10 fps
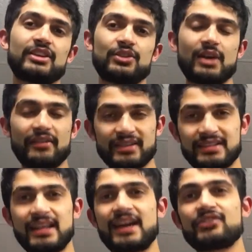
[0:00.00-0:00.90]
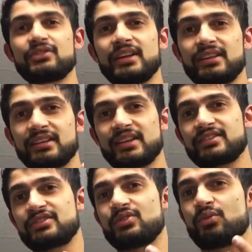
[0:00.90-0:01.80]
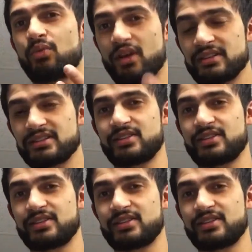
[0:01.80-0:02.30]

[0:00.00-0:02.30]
You have this natural inclination to want to